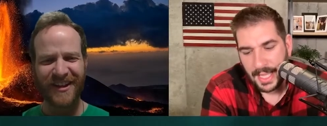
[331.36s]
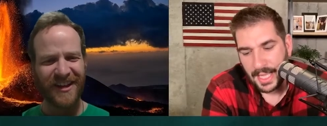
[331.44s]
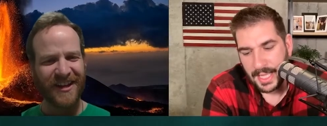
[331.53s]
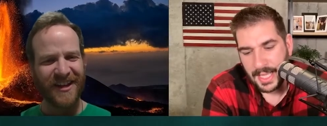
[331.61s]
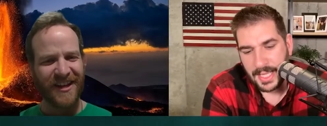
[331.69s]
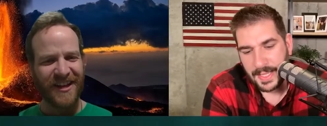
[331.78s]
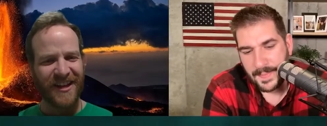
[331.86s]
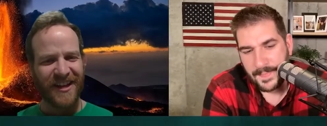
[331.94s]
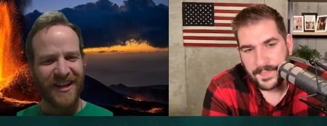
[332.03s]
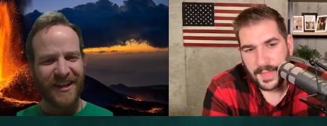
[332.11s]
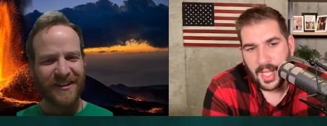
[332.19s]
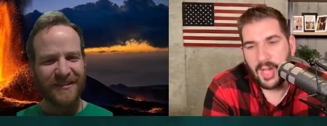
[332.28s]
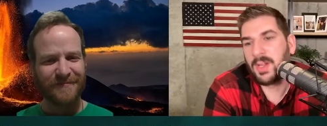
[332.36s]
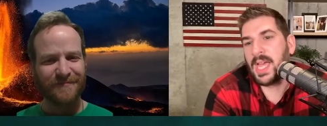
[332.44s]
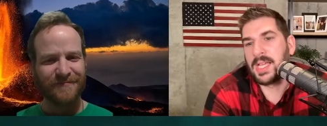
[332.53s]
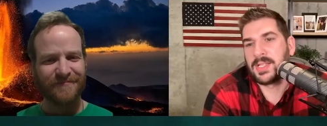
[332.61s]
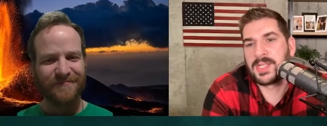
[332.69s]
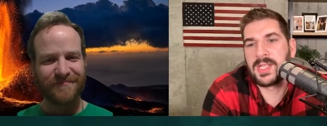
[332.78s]
Speaker 1: Um,
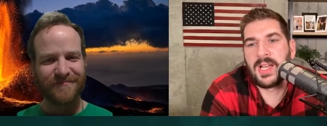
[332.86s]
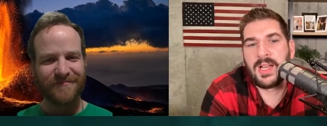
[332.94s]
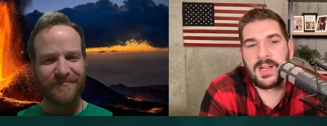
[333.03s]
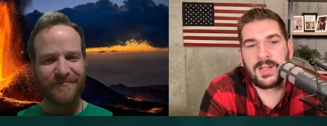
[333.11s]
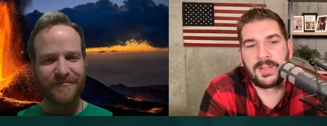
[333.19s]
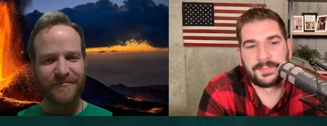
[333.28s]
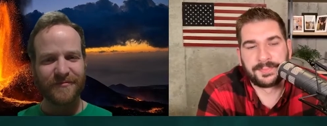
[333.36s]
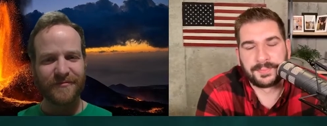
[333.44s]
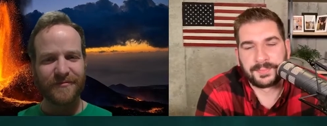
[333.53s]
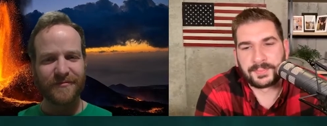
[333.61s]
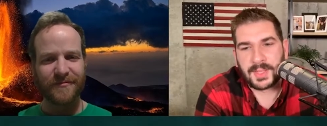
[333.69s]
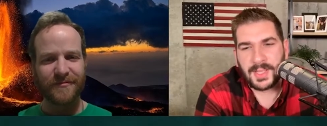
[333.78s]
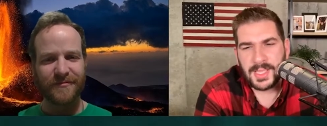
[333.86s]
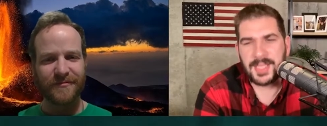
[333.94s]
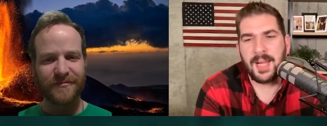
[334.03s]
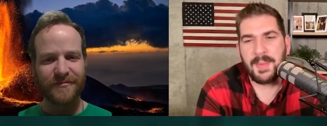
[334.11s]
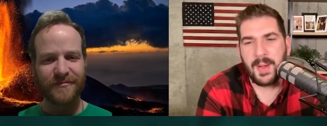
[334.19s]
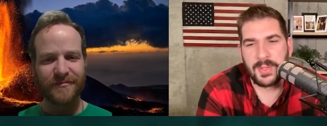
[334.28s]
okay, so let's
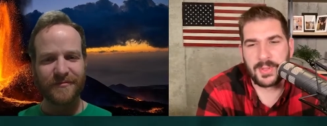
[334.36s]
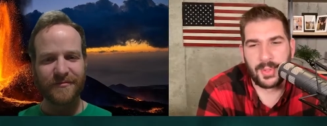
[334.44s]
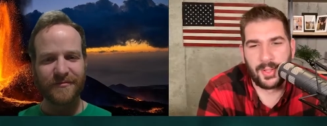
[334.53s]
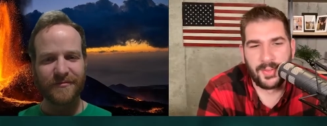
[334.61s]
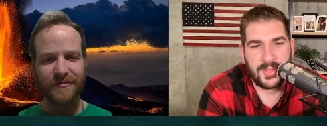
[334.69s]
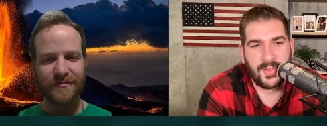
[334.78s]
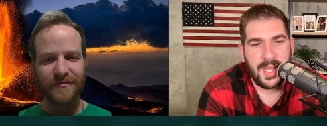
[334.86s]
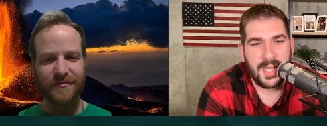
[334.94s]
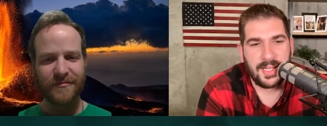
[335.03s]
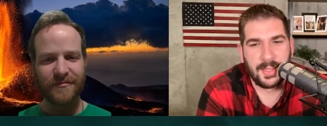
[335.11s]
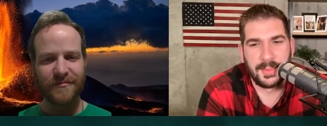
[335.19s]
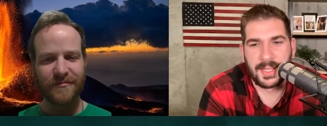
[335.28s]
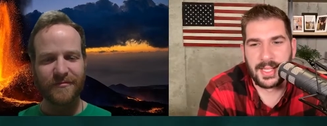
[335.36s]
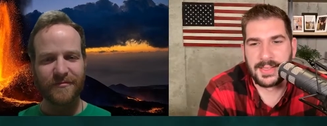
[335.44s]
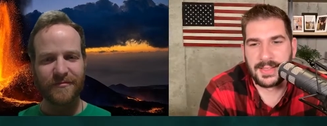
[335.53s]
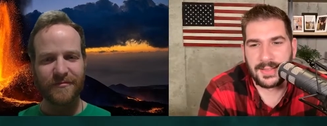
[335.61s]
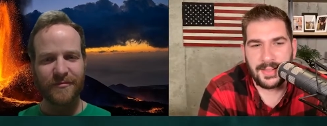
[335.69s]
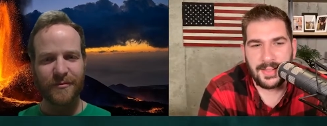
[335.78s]
talk about what's real, what's fake here, because
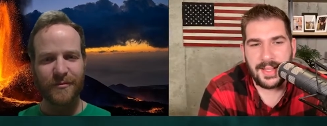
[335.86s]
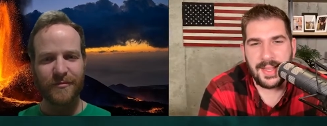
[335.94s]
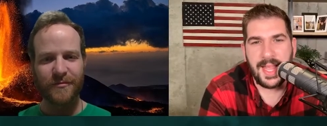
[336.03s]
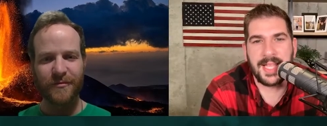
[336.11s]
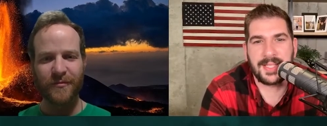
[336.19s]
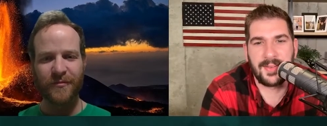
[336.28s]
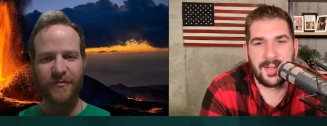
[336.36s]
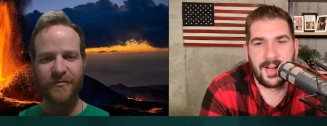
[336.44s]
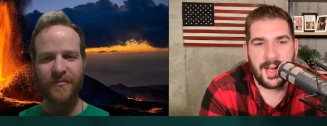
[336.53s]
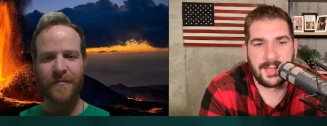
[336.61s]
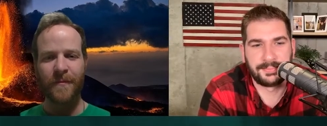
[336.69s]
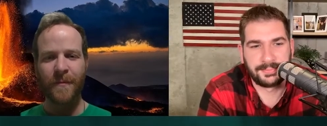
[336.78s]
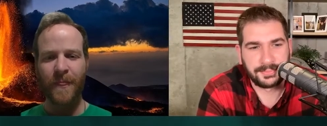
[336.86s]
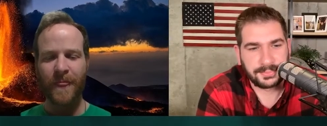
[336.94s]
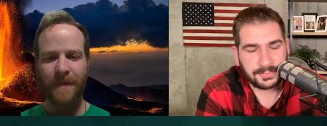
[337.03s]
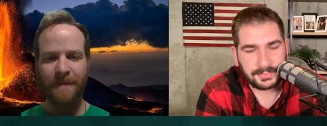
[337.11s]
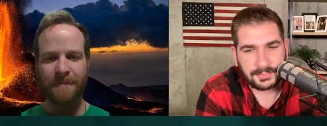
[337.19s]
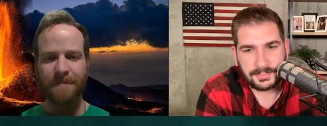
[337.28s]
lots going on.
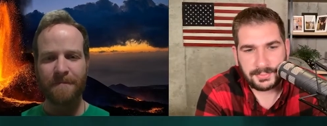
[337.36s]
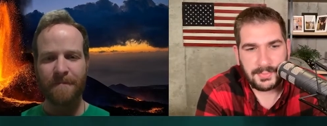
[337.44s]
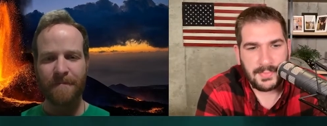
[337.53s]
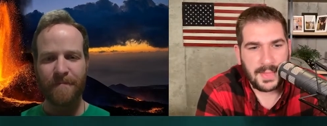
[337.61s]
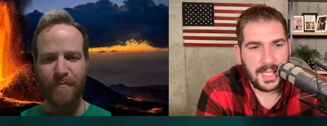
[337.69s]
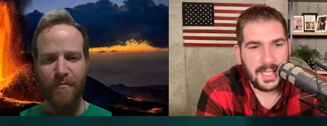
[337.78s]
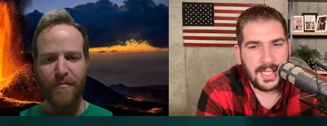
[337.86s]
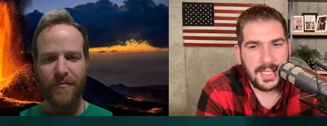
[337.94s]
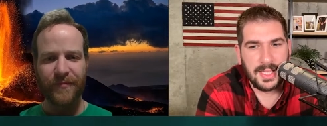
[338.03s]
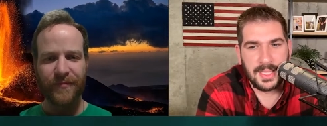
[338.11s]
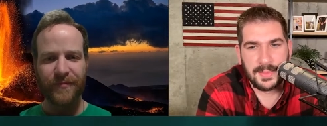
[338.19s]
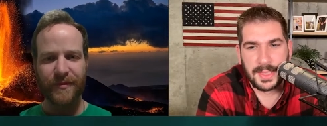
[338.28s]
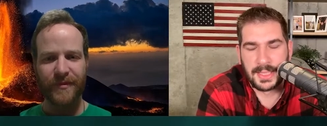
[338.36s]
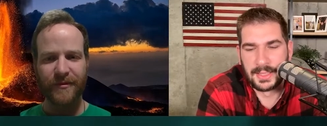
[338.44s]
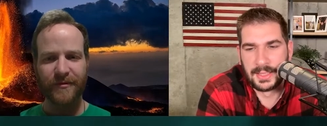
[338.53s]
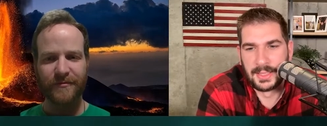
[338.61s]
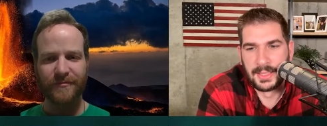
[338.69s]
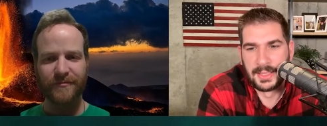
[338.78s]
Um,
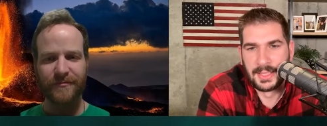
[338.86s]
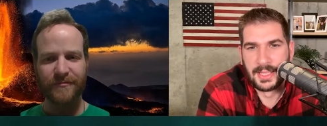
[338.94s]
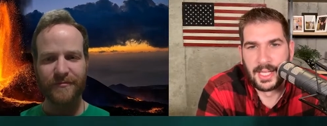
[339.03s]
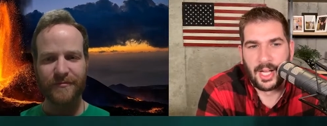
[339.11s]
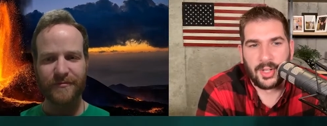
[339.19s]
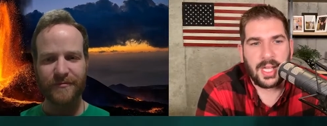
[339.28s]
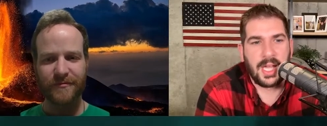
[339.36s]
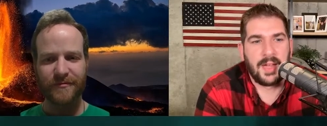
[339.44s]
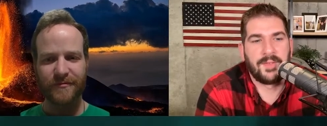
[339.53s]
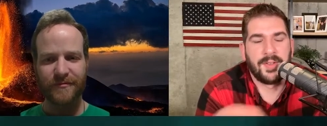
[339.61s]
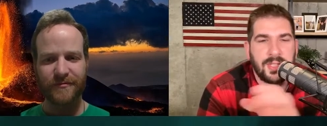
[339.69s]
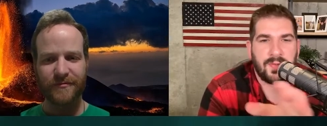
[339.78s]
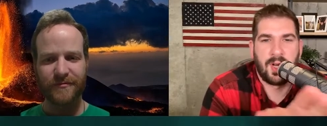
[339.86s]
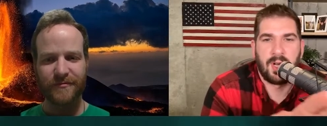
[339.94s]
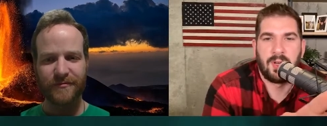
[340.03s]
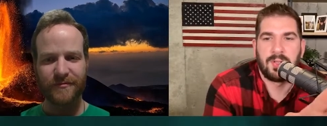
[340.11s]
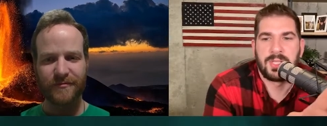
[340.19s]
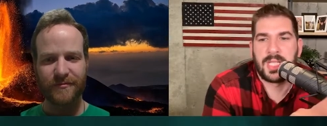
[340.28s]
okay, first of
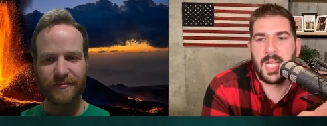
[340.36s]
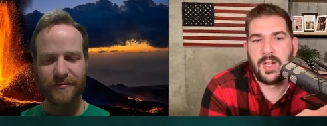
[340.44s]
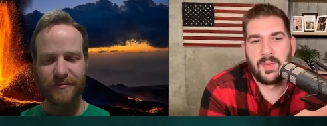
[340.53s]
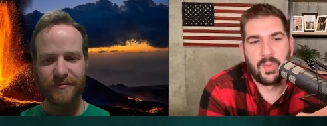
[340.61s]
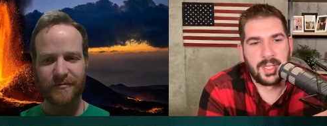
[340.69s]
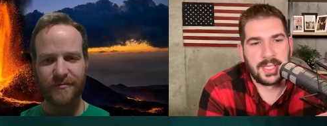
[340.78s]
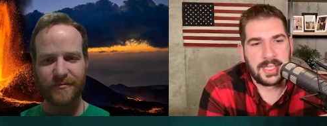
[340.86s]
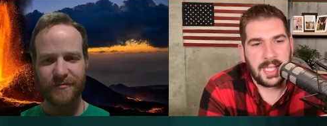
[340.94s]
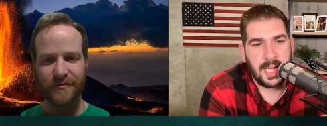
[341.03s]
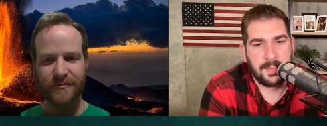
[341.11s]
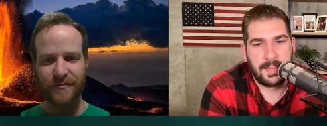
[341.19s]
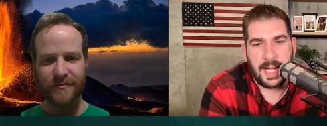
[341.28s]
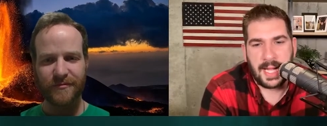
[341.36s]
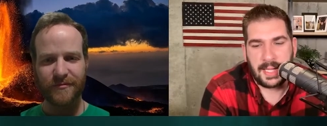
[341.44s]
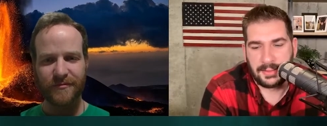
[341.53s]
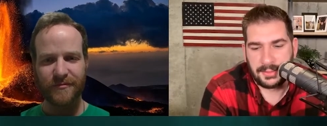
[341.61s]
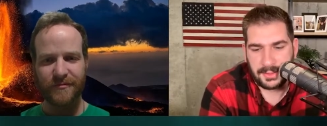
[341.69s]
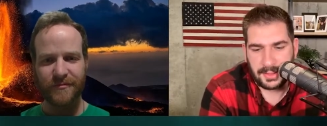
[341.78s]
all, scale of one to ten, Pat.
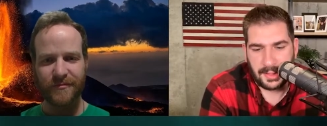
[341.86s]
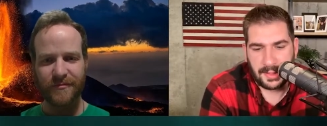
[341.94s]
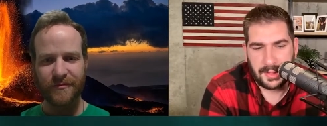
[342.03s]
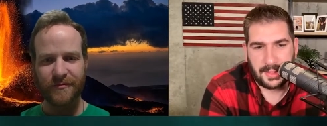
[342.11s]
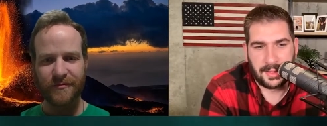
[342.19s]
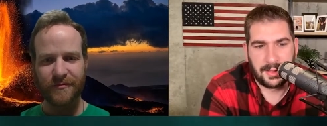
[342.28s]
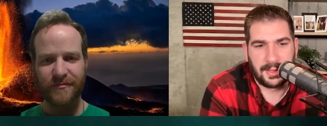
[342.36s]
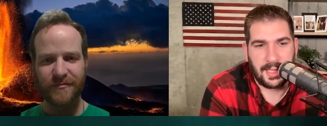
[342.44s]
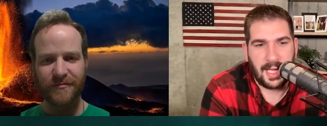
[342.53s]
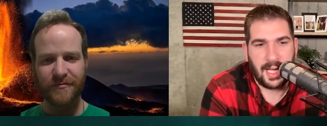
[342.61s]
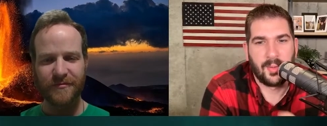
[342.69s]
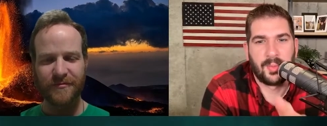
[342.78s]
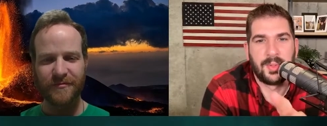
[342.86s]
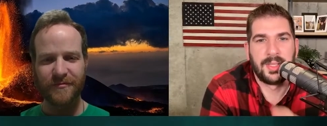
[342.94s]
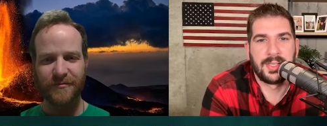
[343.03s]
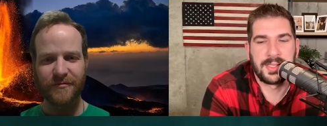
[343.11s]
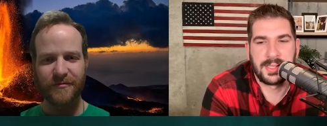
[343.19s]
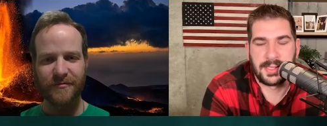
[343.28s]
Uh, how
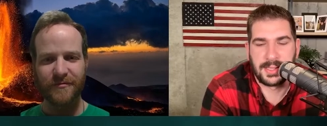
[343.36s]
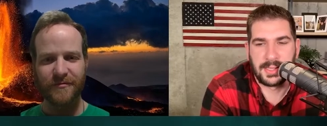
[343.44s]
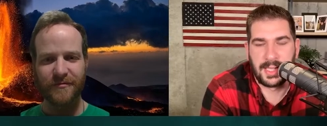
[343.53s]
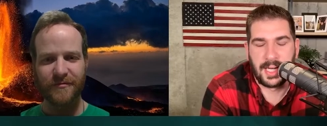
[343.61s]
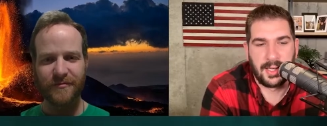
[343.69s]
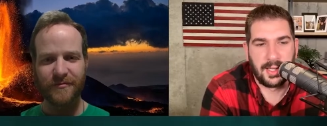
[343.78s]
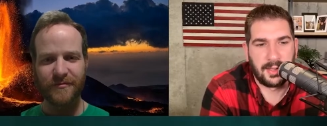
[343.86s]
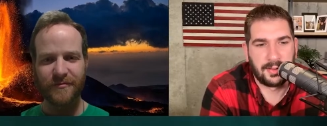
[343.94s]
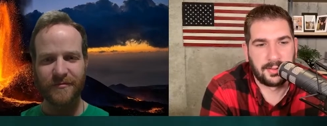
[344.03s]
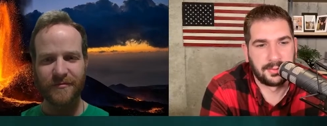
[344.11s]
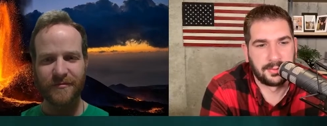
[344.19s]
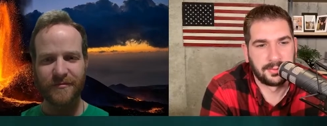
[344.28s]
real is this scenario?